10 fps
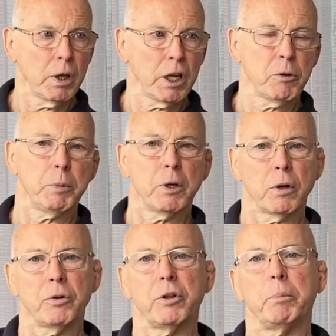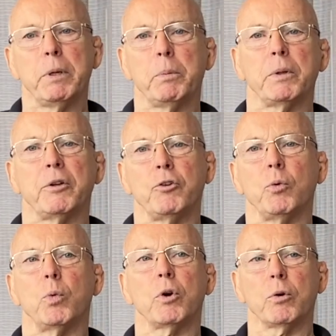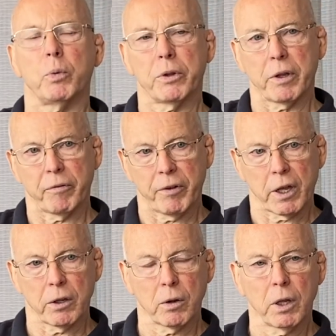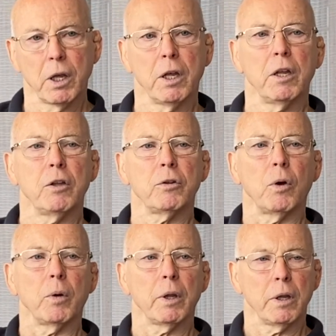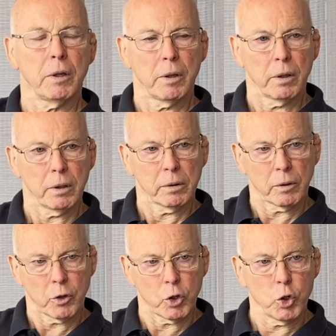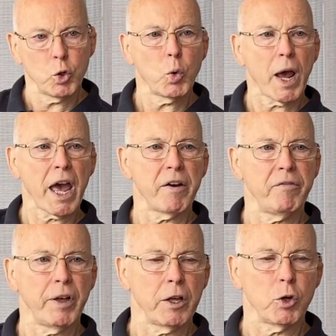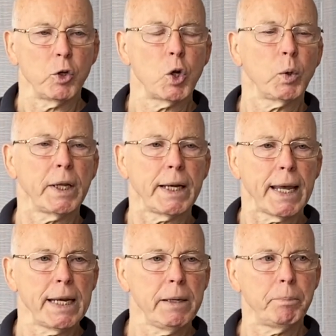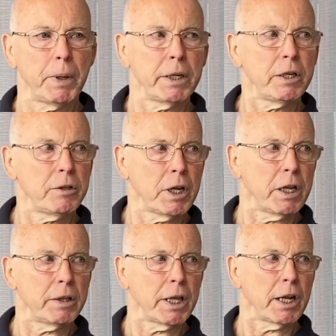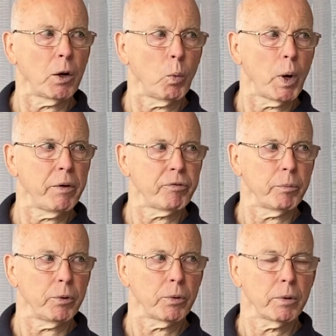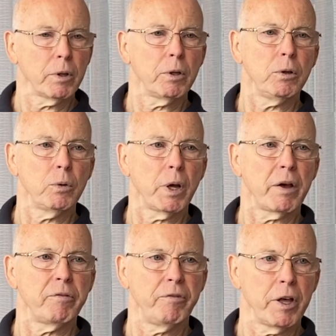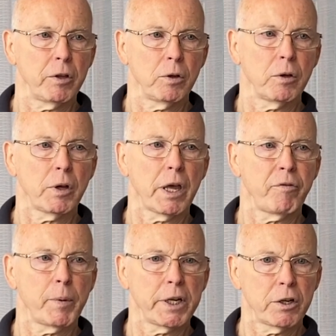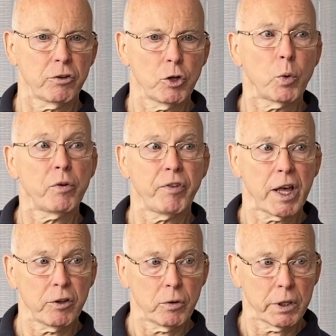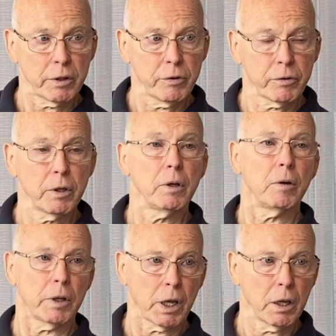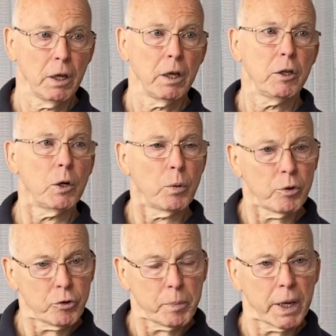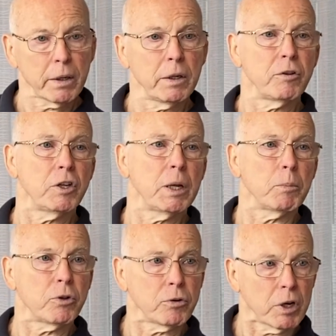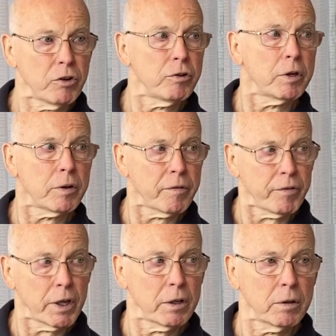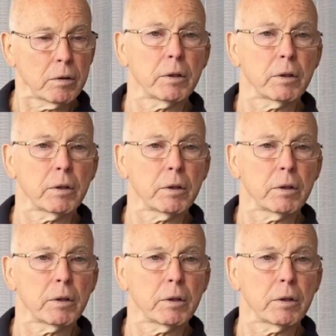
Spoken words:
It's because the people that you work with have value. So you have value. Don't let anybody take that away from you. You have value. Everybody understands, you know what value is? Okay. You know, respect is a demonstration of that value.